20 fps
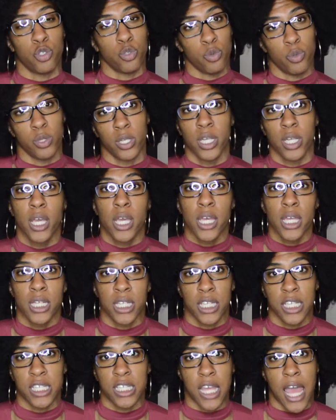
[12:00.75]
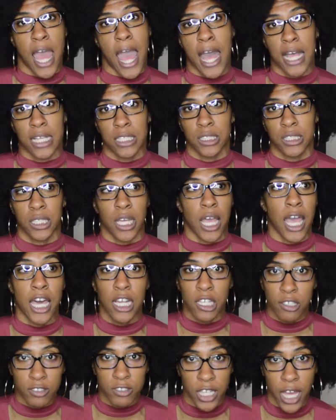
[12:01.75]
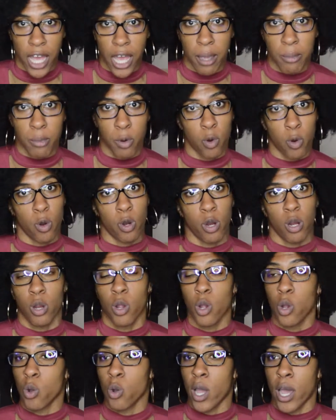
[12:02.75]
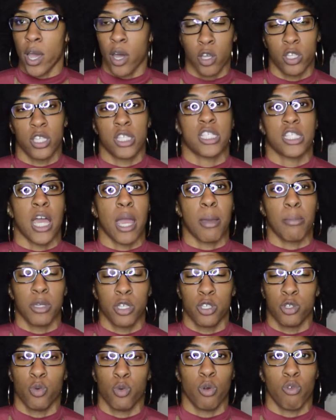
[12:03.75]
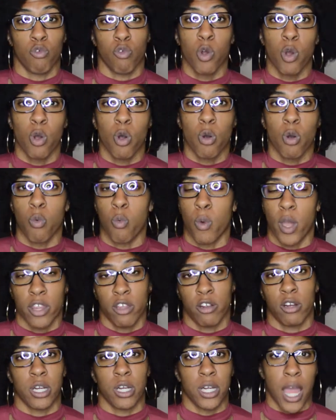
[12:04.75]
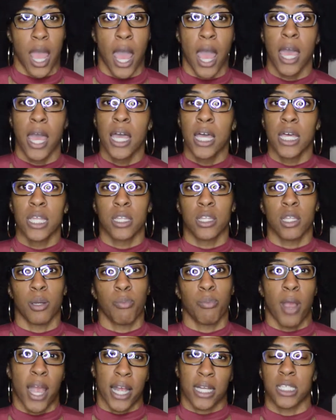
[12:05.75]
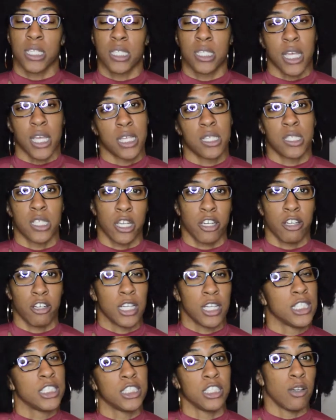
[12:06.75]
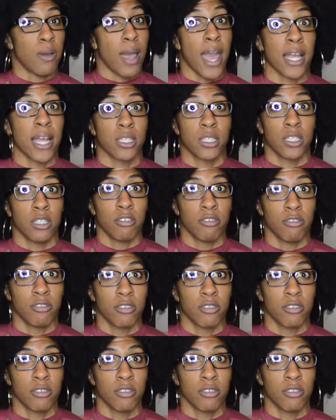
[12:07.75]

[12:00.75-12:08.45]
you would need to ask ahead of time or on the time that you enroll whether or not the practice test center is still active.